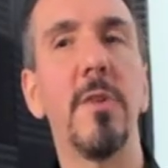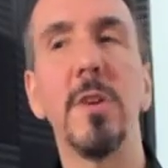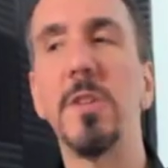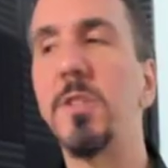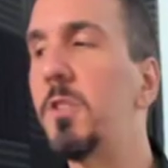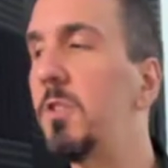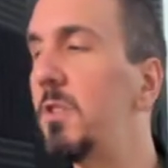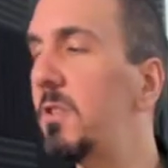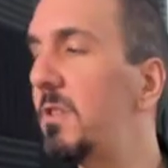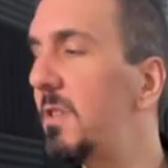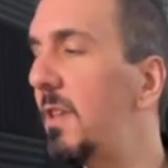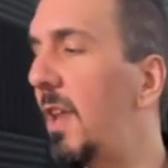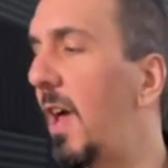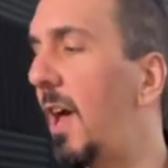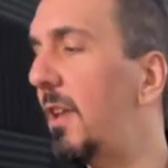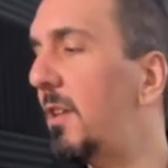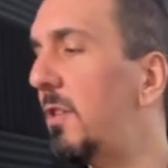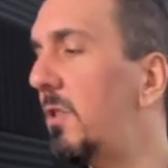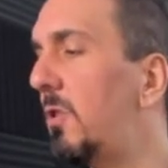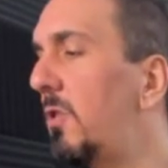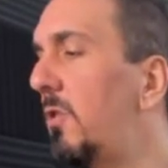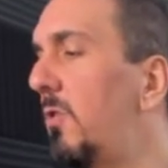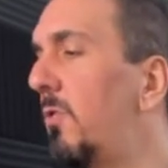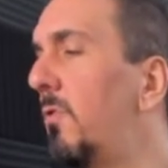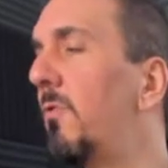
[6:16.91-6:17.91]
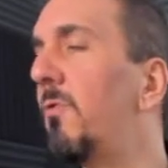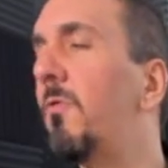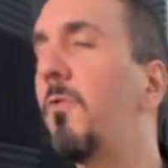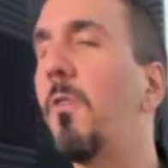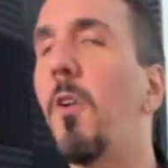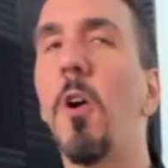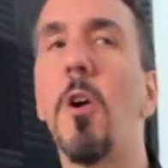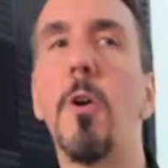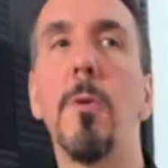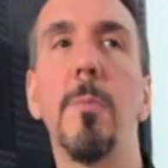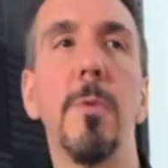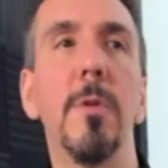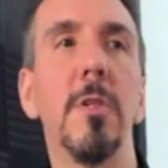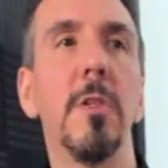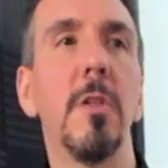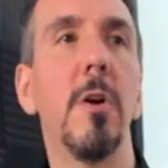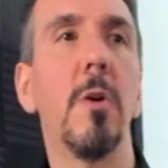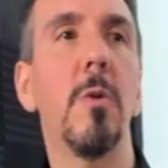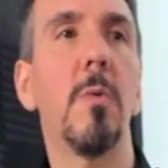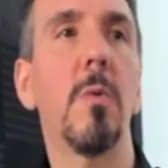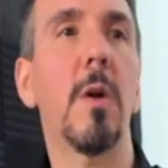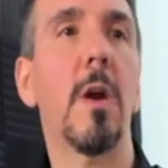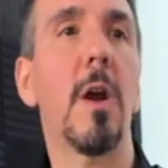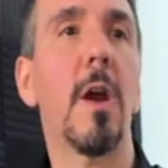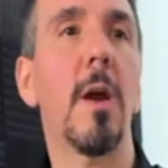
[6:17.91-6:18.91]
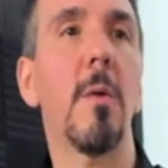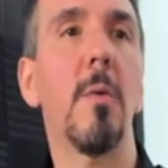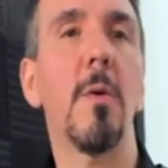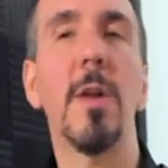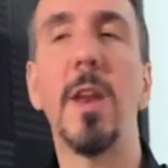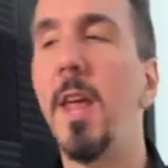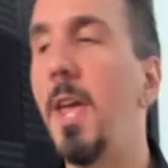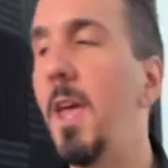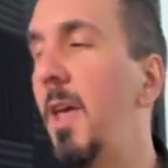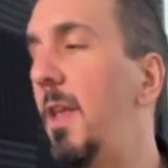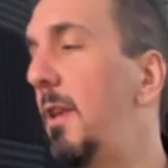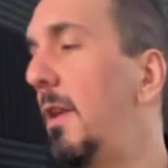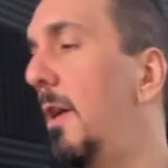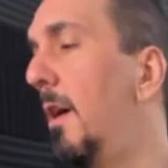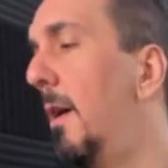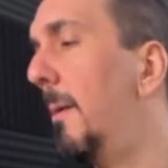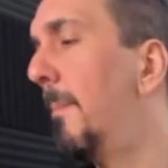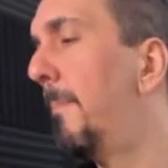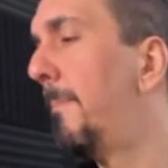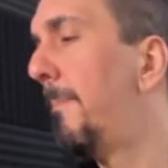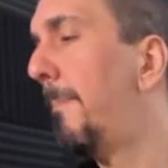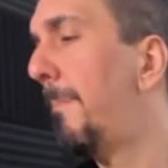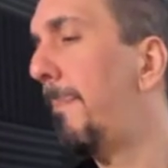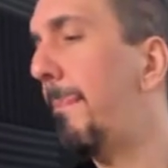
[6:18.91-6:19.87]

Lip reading: which is not too far below where I want to end up.